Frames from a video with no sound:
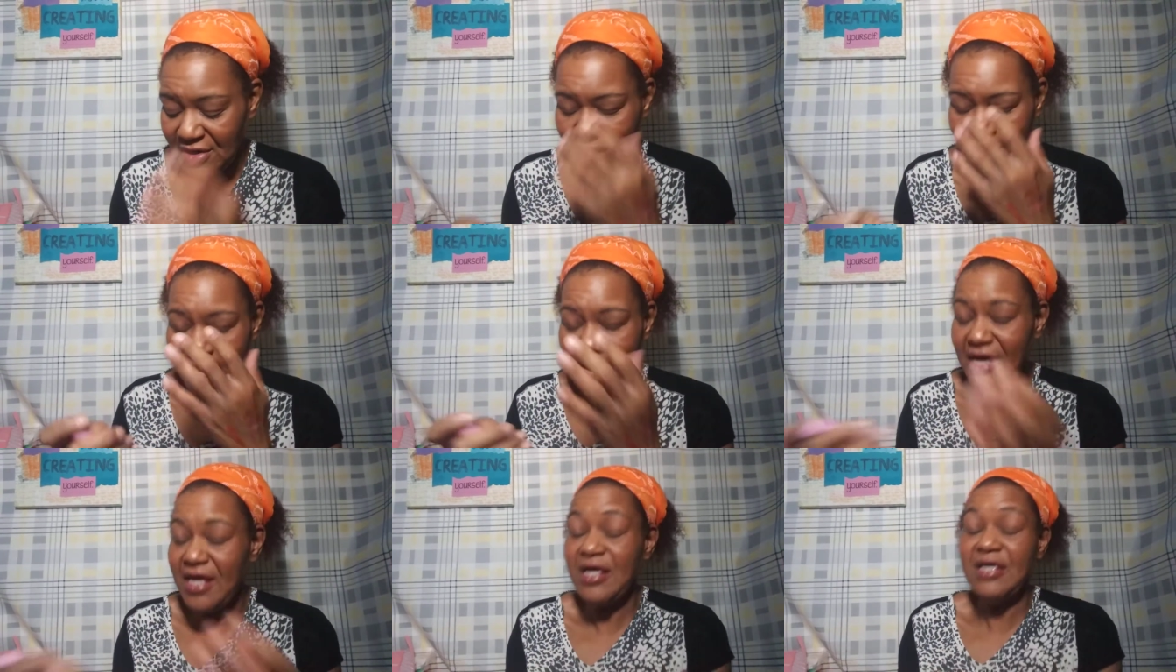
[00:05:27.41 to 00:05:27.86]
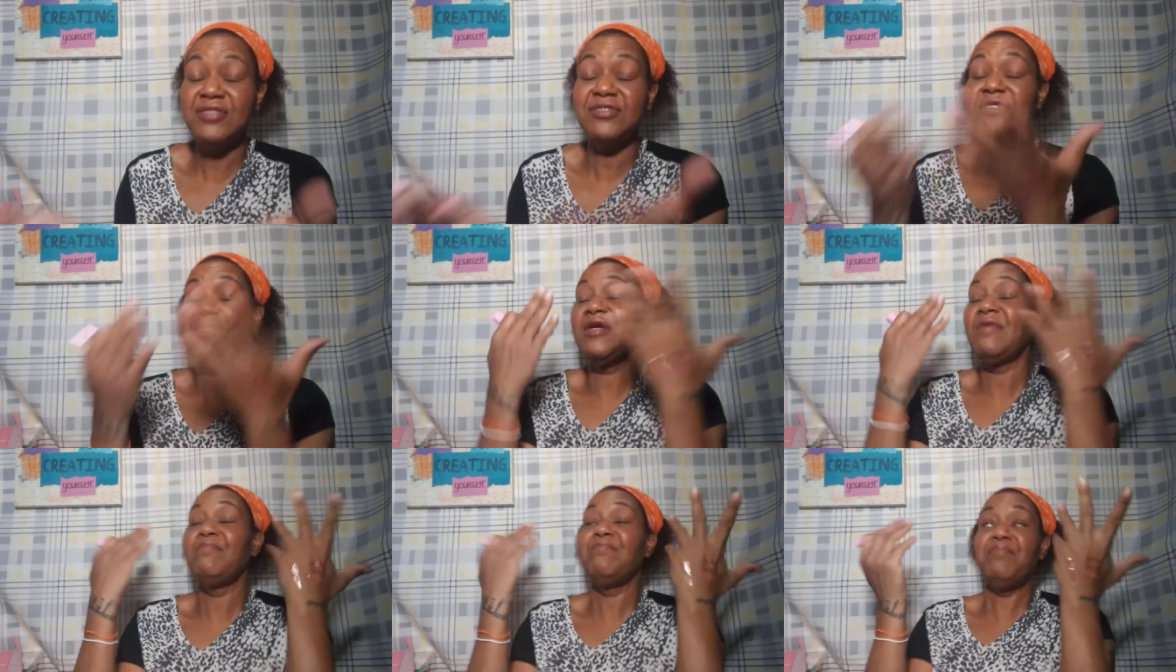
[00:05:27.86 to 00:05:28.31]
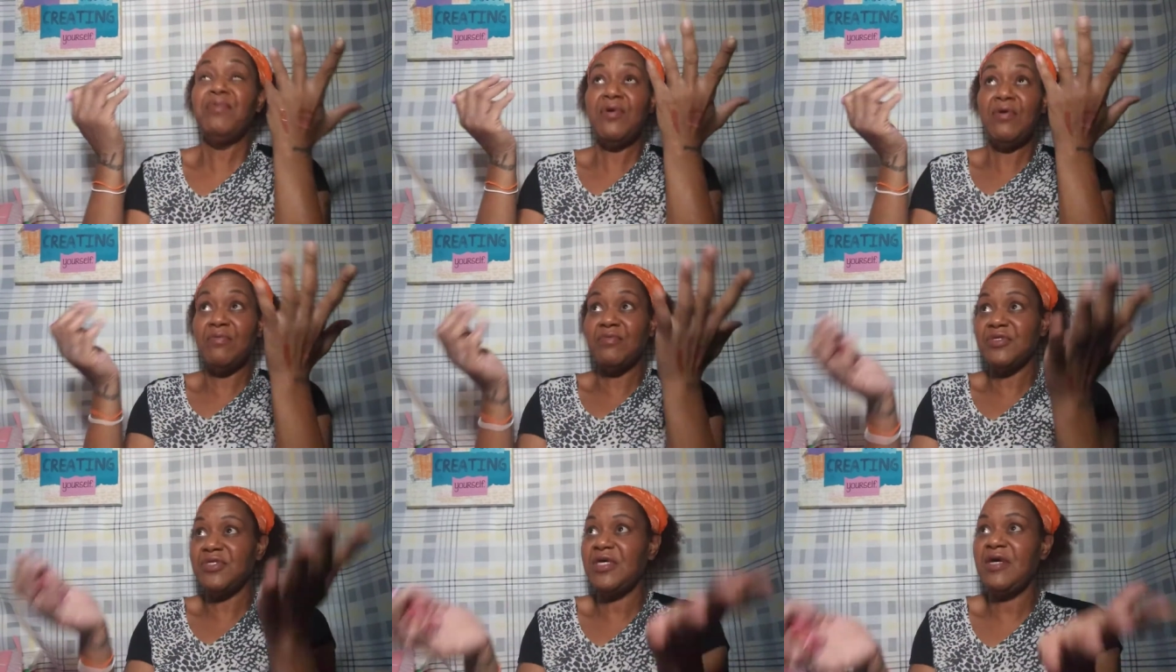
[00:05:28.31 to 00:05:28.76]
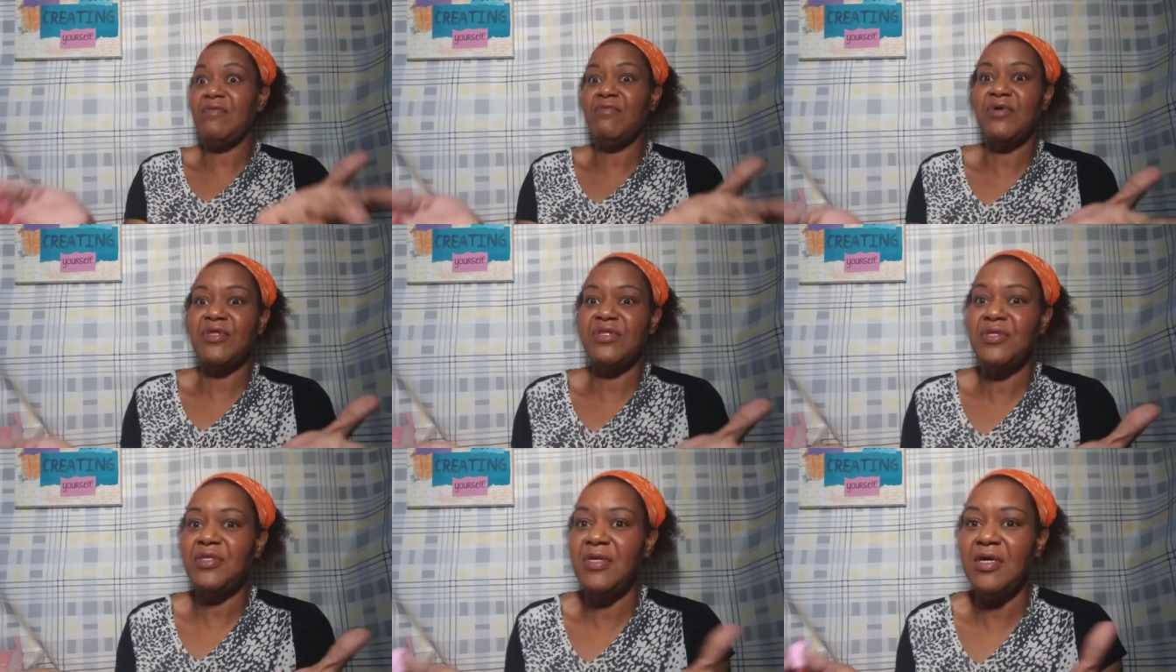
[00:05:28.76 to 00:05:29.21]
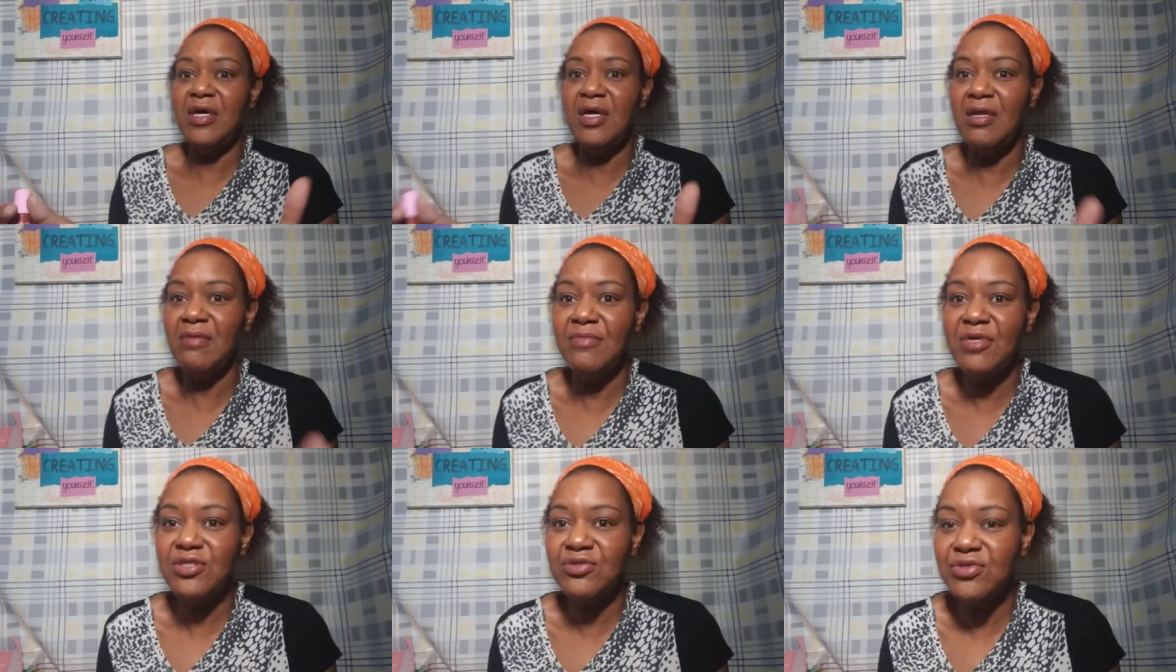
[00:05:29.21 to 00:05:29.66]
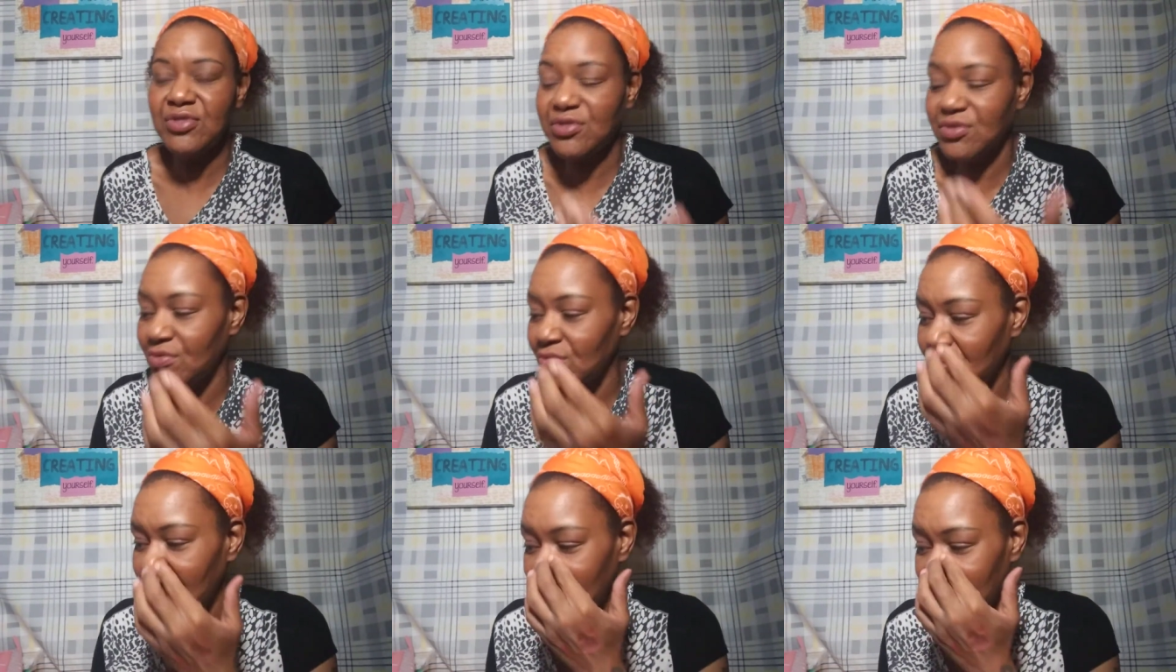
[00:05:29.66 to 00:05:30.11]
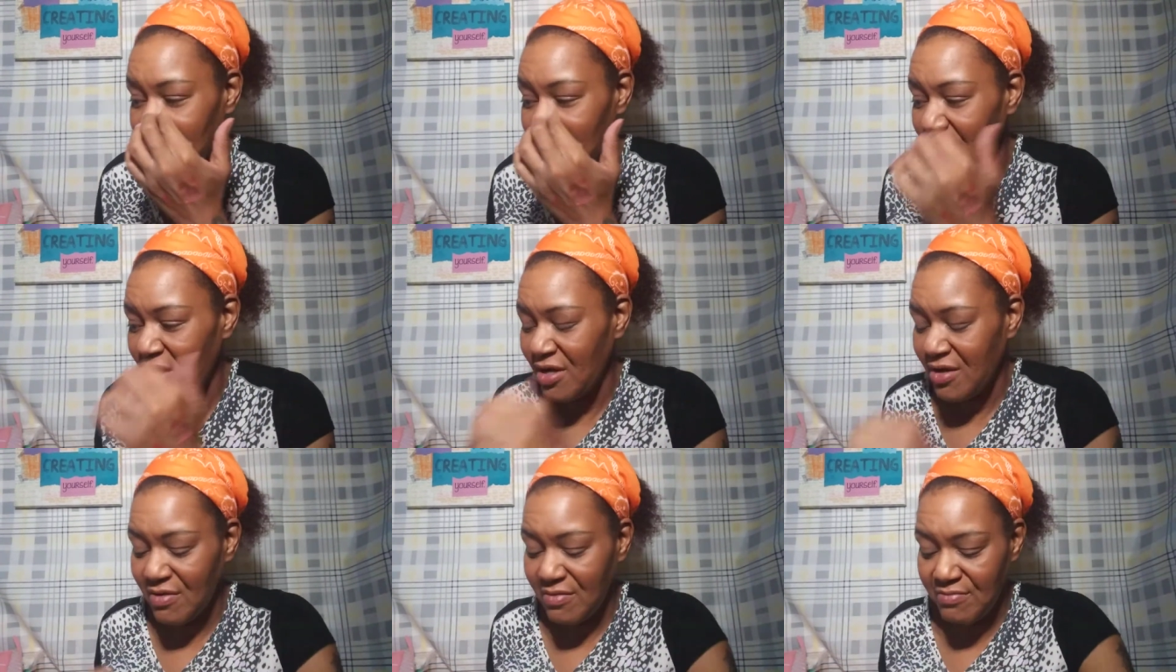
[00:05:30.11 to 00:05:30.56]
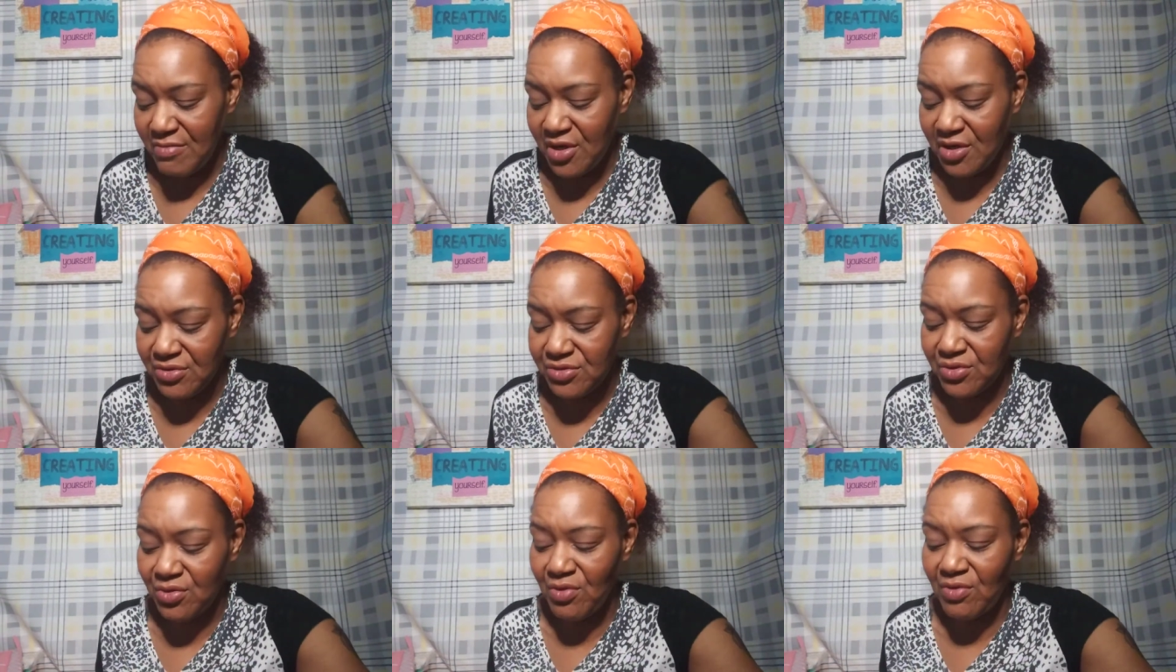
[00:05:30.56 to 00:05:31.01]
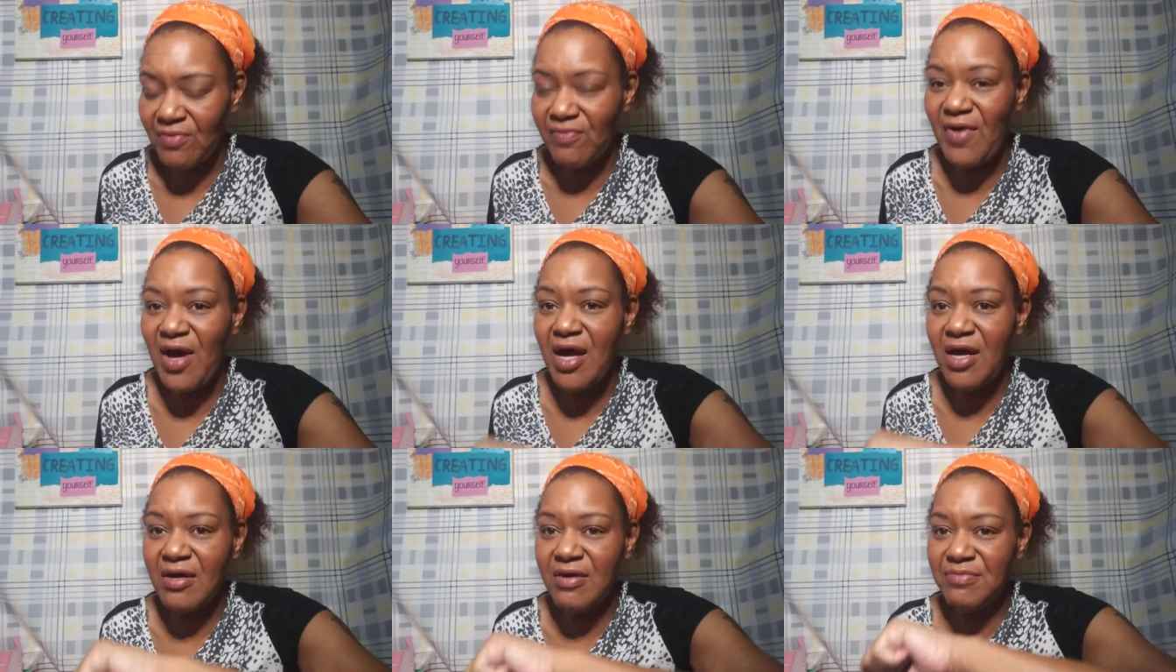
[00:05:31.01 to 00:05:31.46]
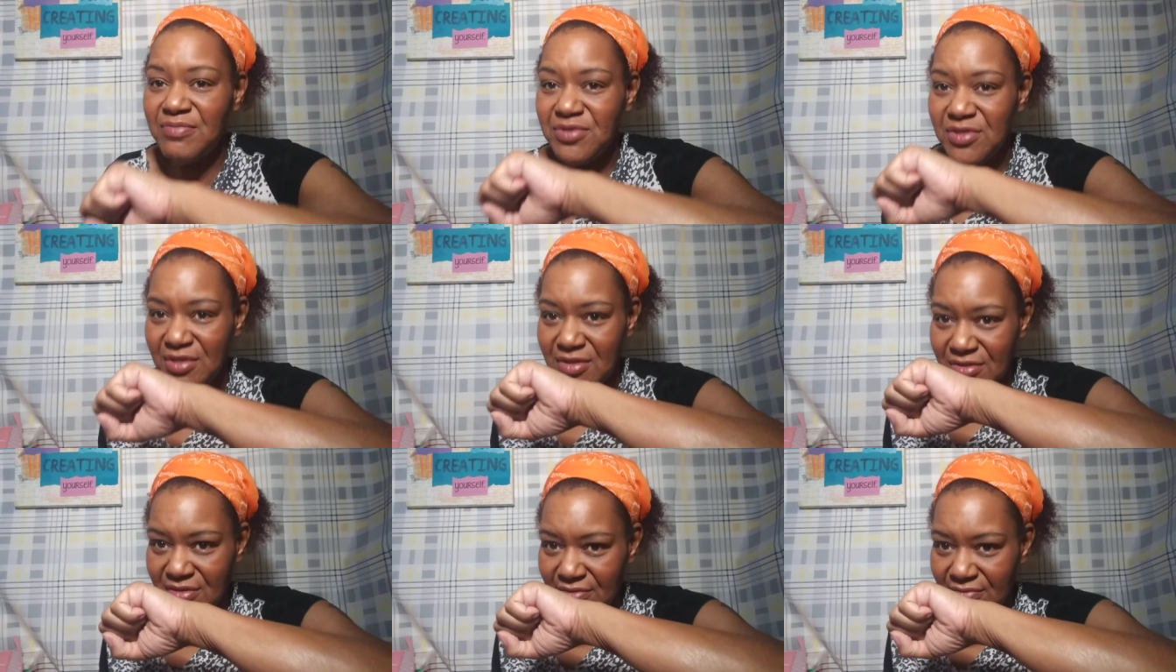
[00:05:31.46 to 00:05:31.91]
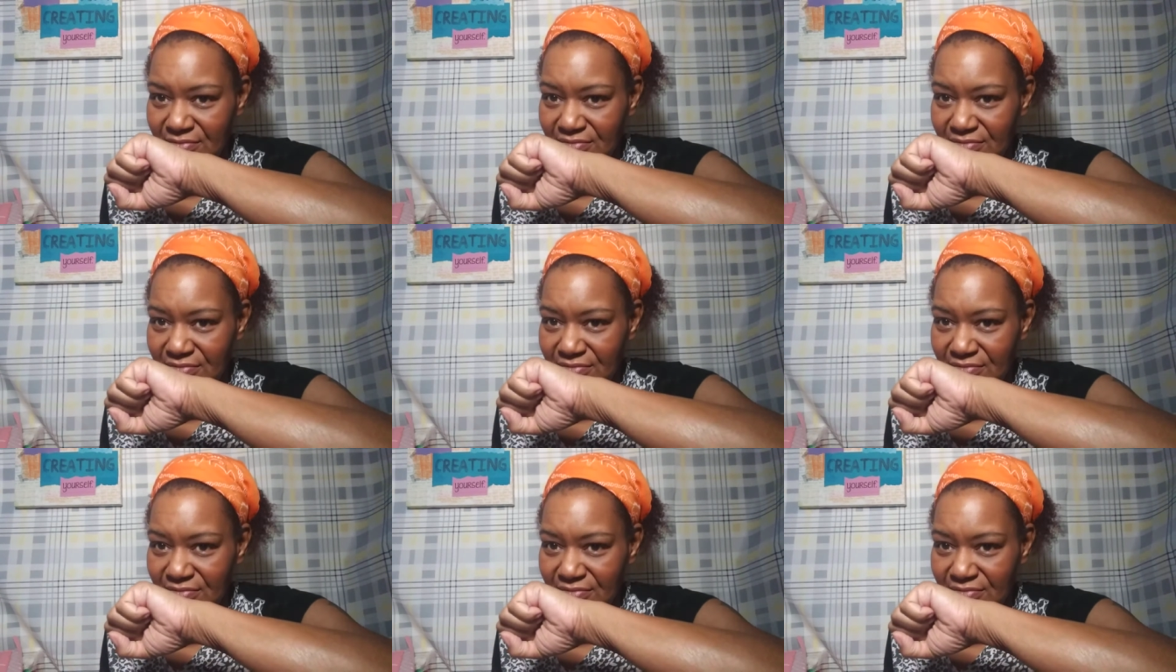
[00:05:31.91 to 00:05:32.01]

Like, I instantly, boom, was hit with elementary school, middle school vibes. Just,